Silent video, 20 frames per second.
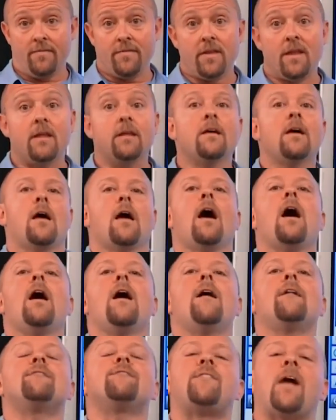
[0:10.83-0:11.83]
Channel.
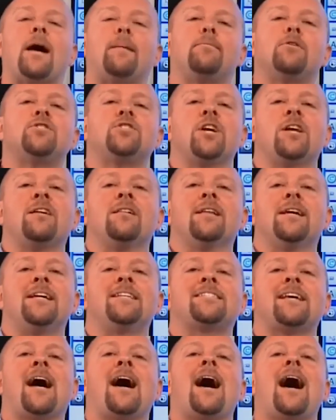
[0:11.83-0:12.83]
Fibre
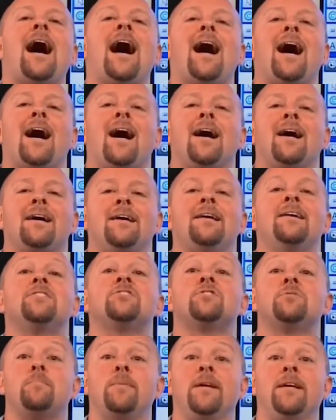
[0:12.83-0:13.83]
Channel is a
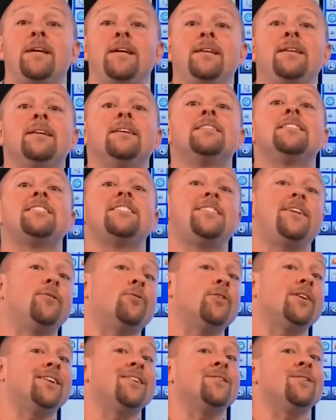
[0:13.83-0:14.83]
high-speed
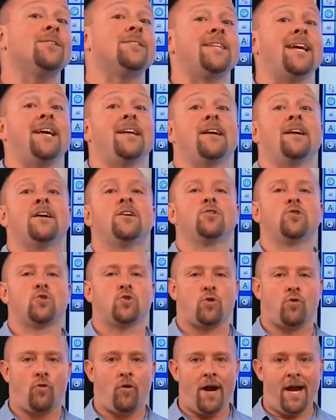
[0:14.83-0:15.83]
serial
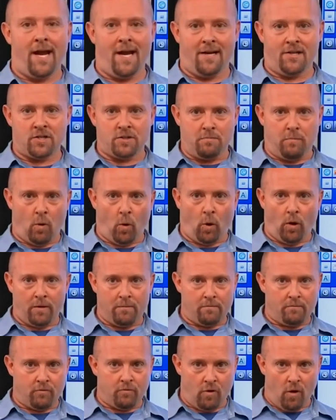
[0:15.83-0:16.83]
data
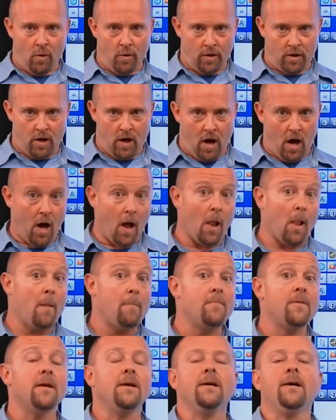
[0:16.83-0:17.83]
transport
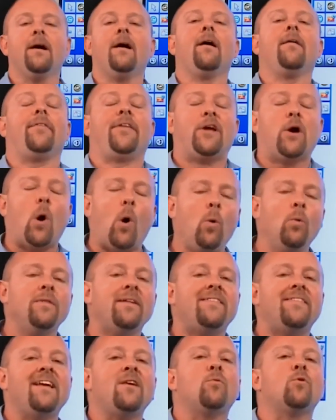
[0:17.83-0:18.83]
protocol. The
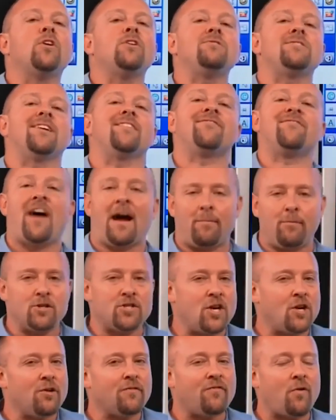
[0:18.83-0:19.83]
only thing we're using
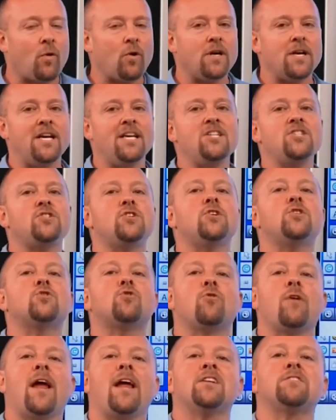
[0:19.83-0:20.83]
Fibre Channel for
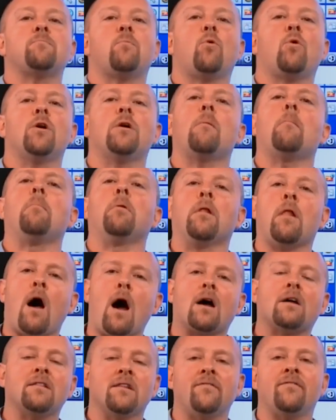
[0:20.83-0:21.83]
is to
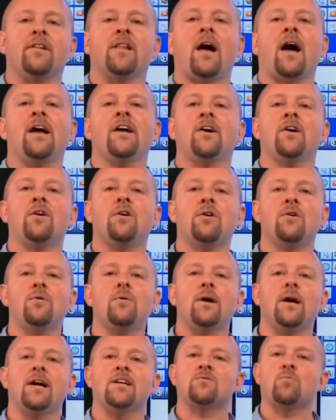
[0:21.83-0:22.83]
transport block-level
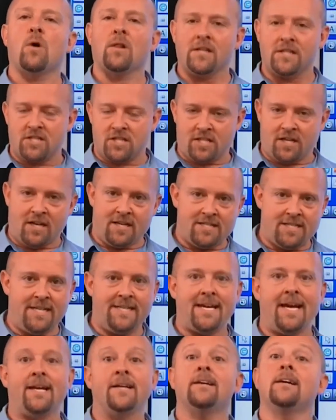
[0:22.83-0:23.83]
I/O as well as
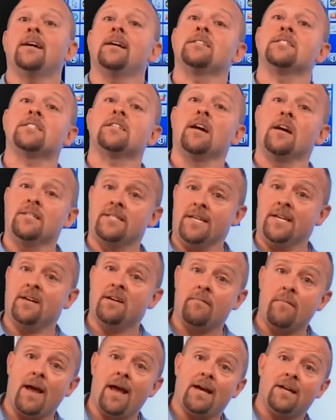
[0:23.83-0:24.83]
SCSI data and
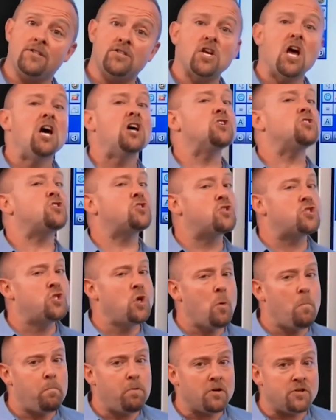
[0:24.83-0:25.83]
SCSI commands
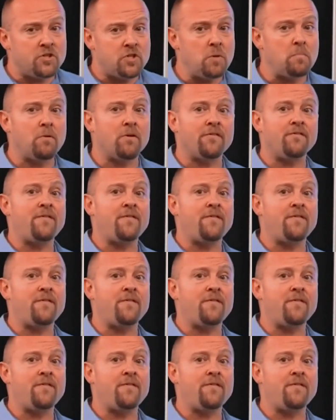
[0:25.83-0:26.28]
super